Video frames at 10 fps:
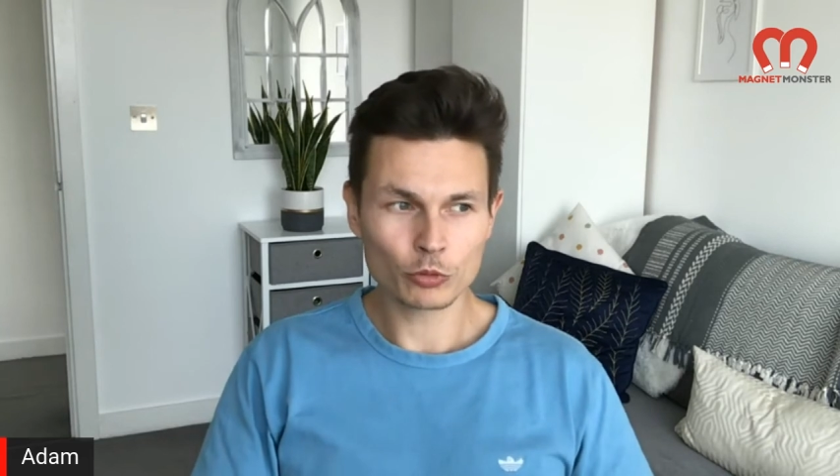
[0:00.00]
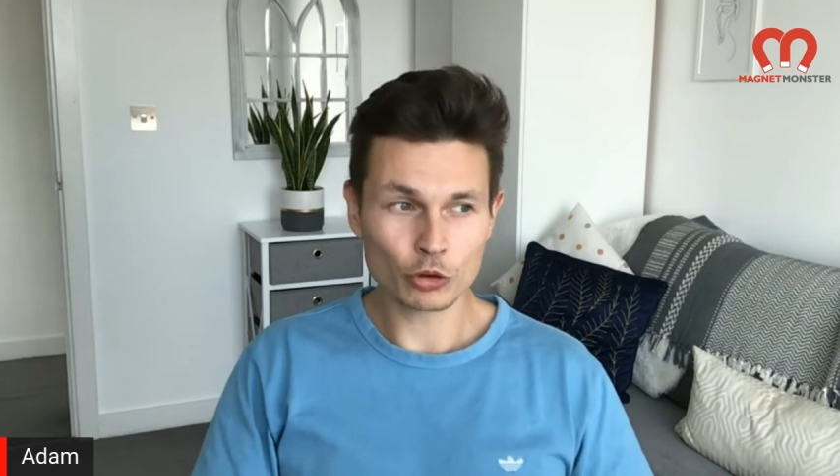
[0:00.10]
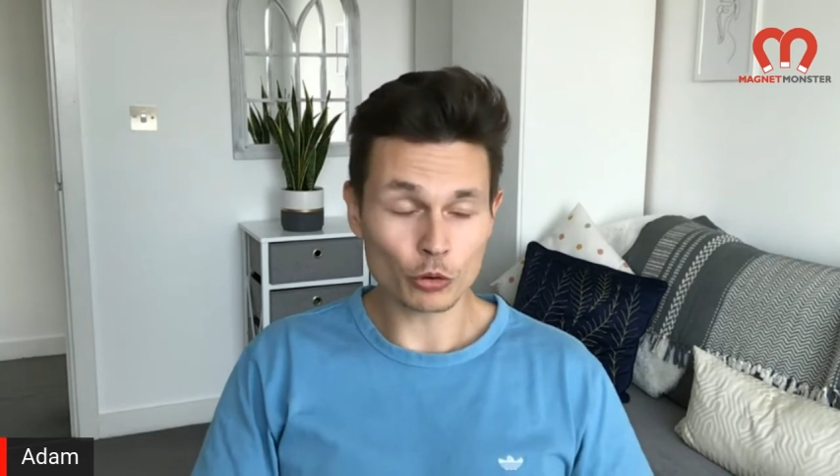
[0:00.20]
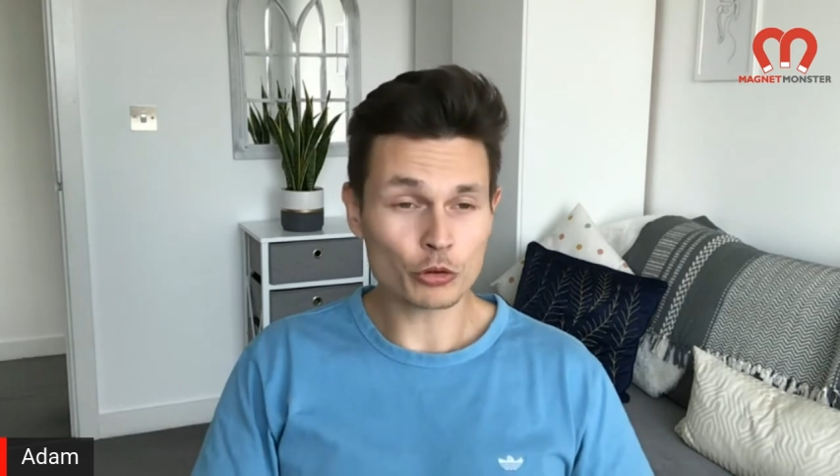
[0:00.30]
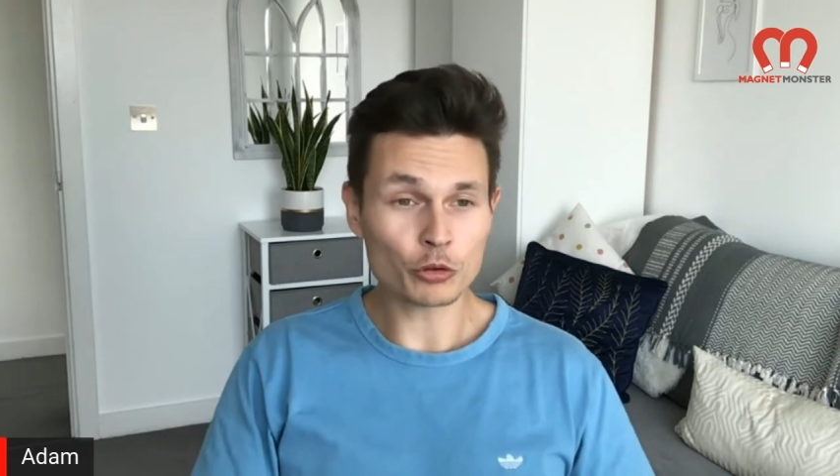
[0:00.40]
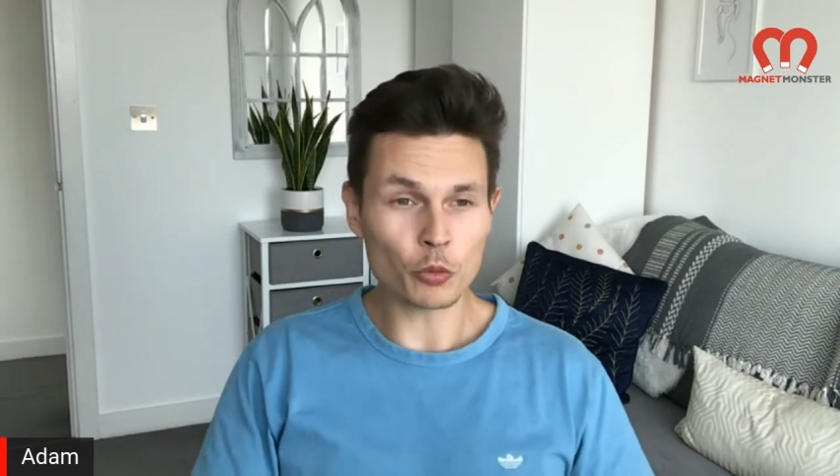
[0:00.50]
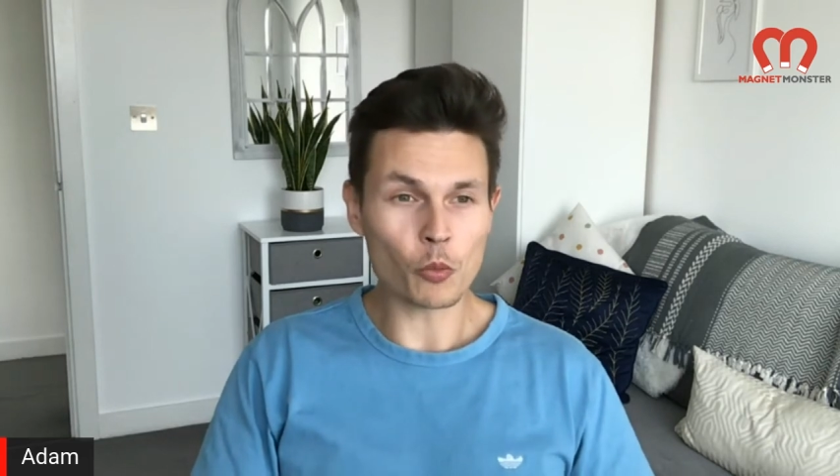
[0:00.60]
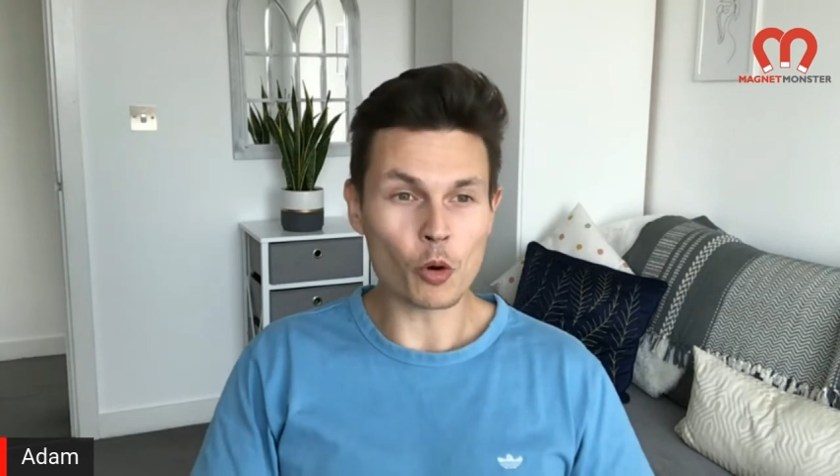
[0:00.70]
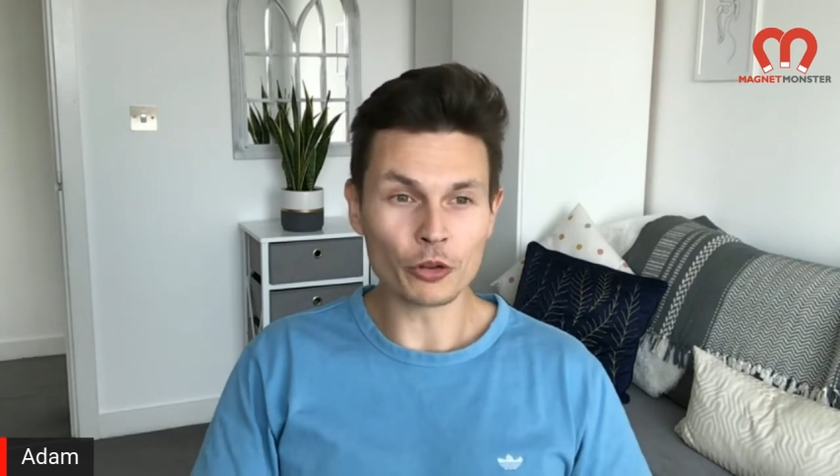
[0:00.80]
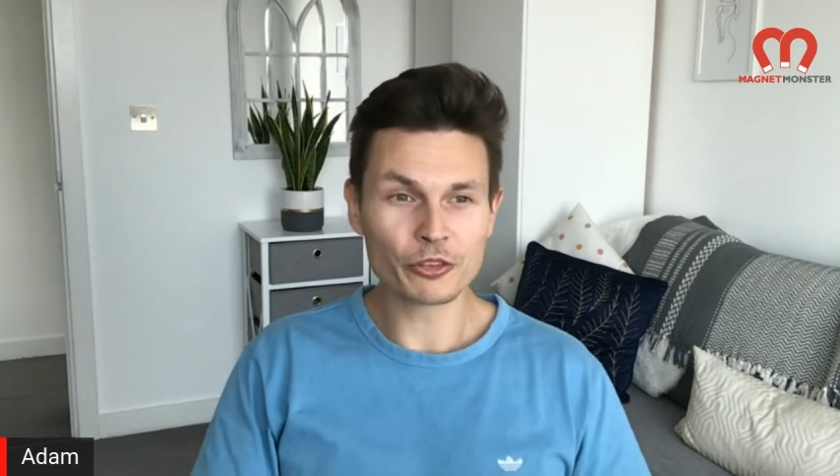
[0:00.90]
It shows you don't
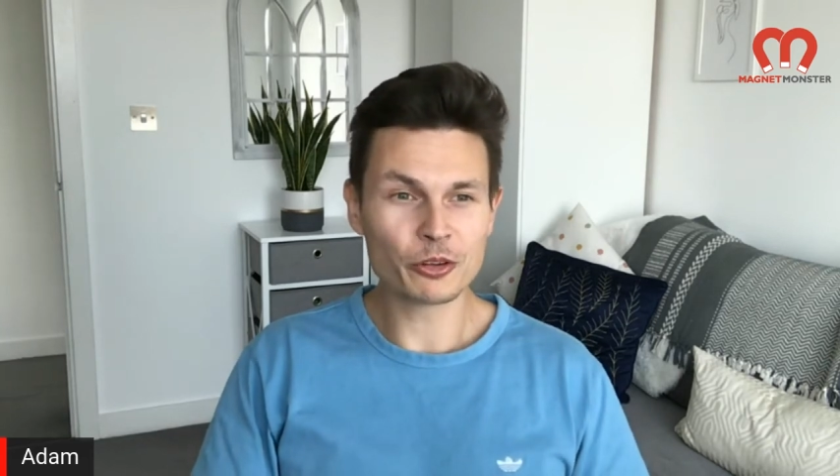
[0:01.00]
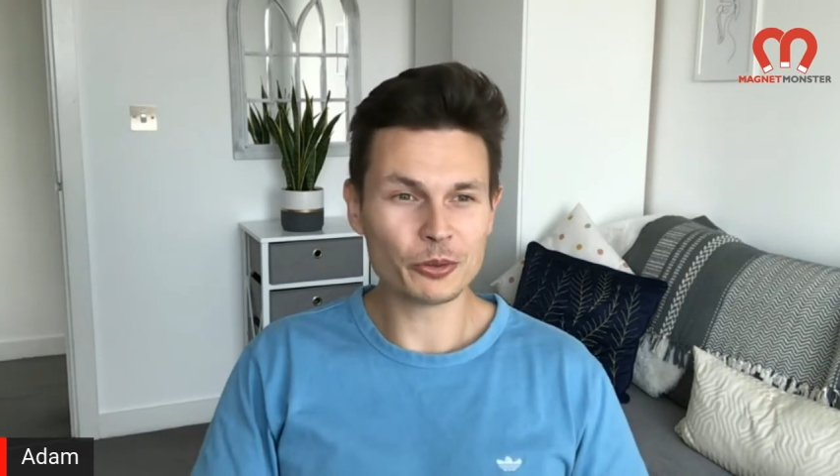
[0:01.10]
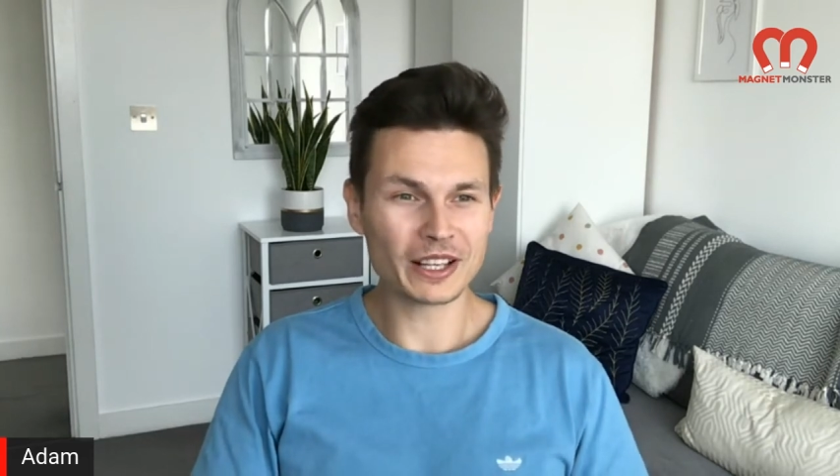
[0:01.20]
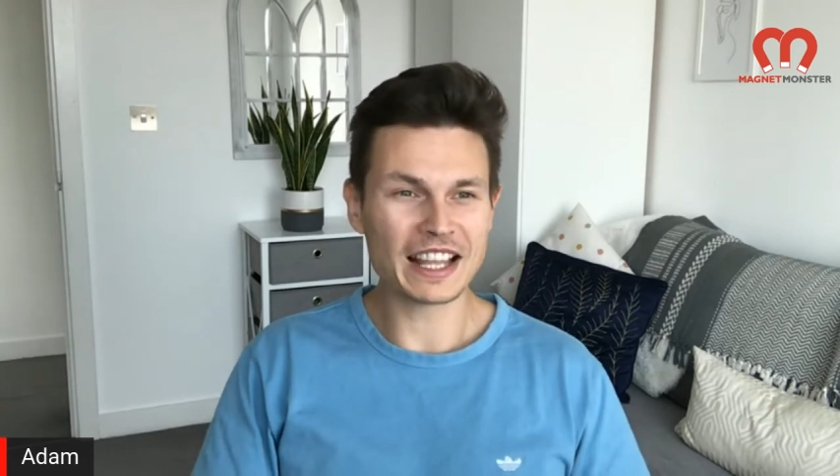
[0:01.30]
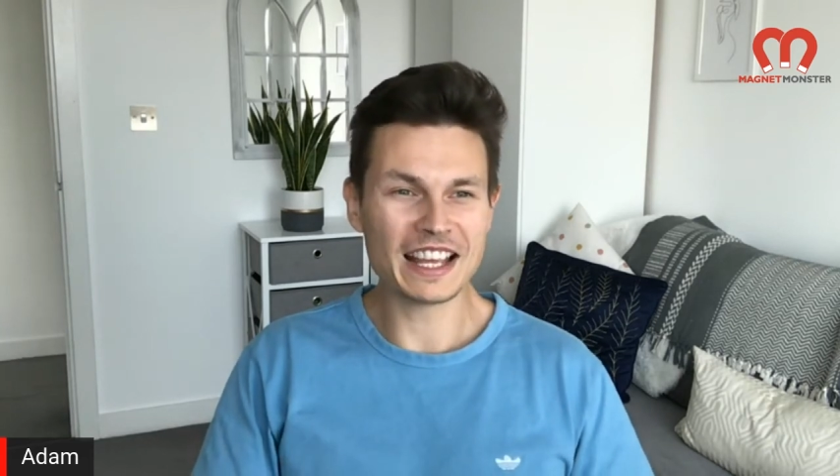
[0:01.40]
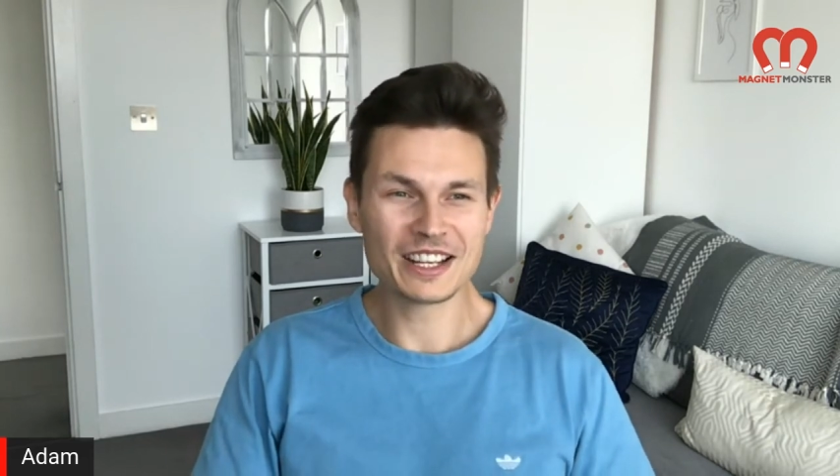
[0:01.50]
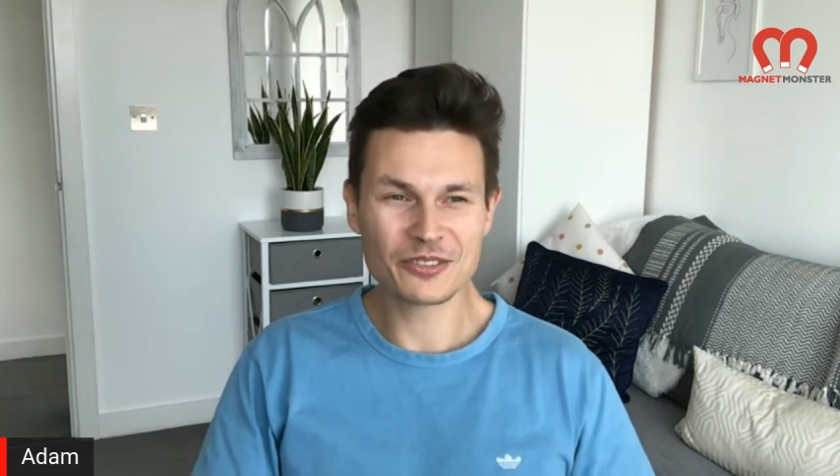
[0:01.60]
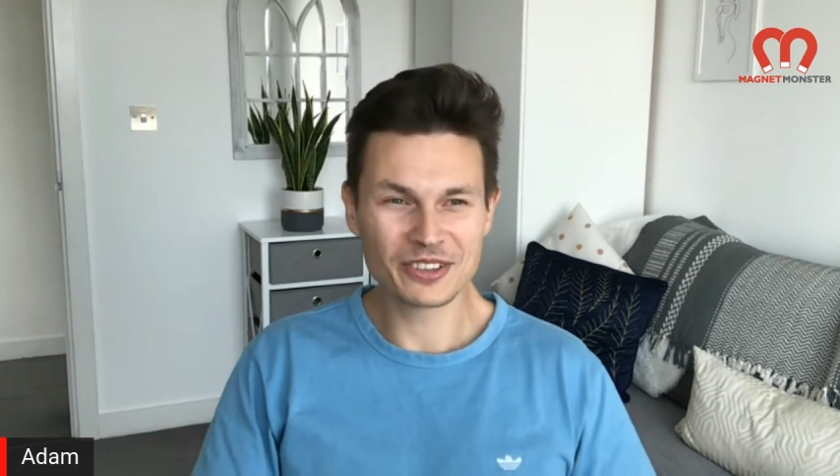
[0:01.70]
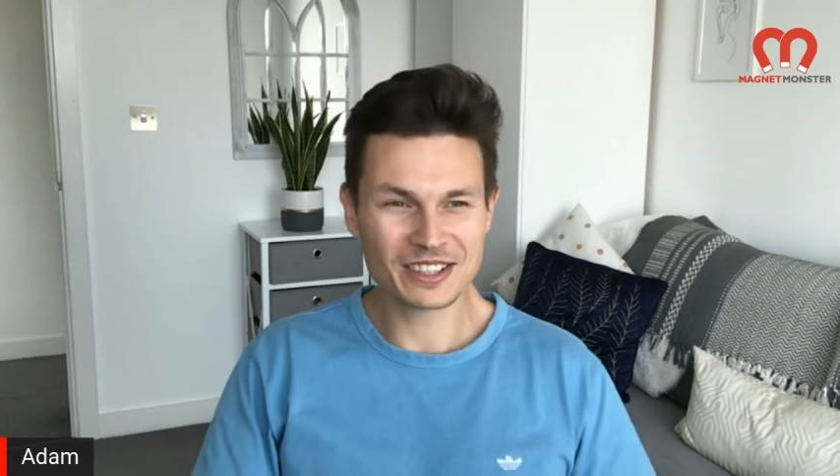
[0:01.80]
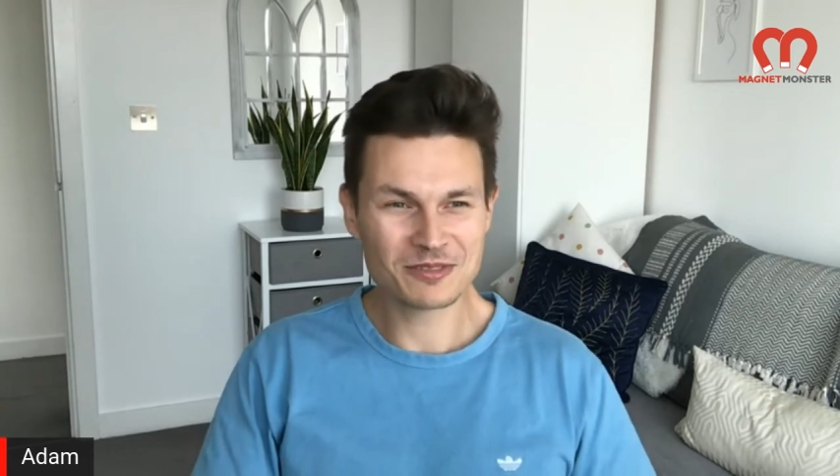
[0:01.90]
want to
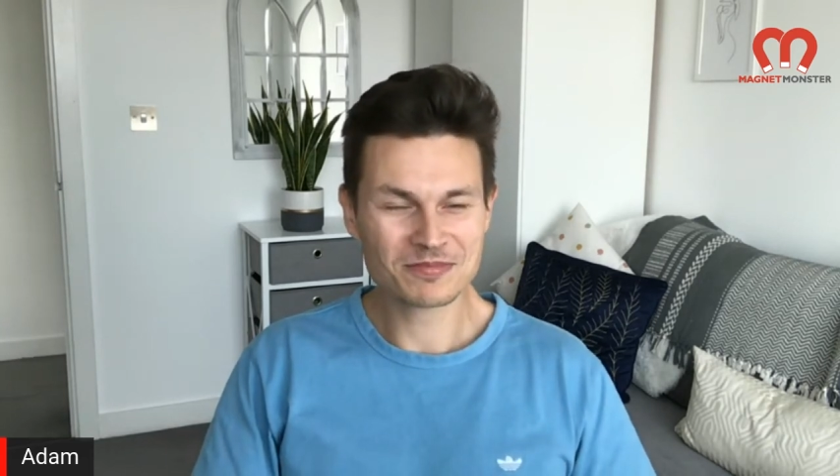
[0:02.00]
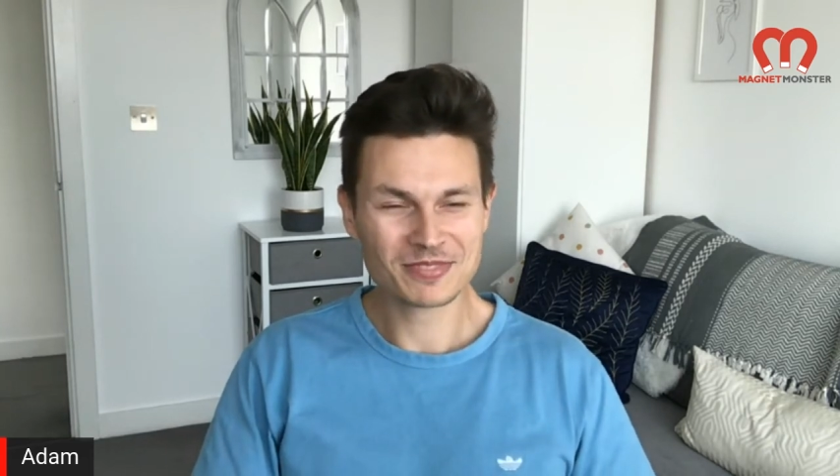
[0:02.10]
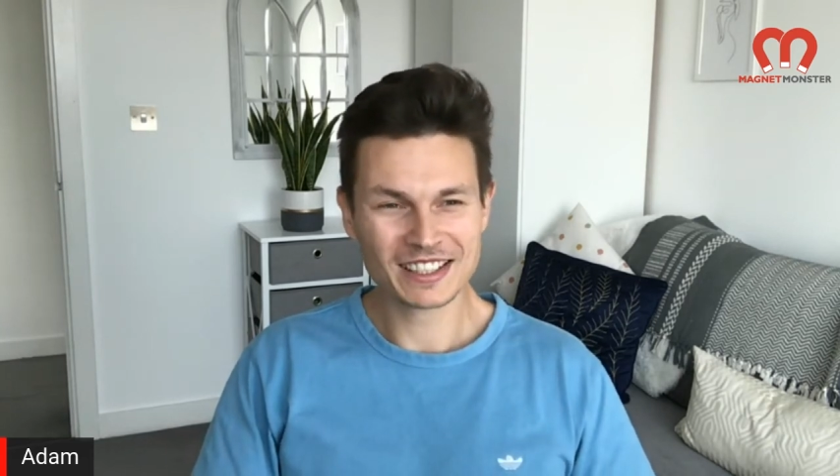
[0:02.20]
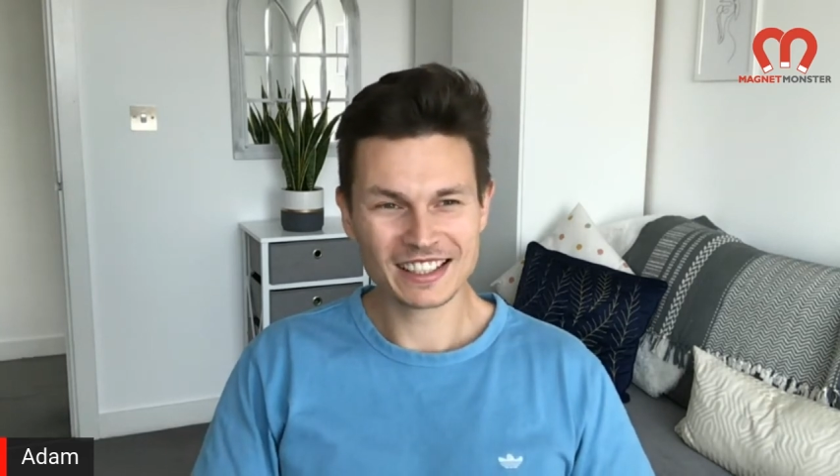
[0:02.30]
engage with them.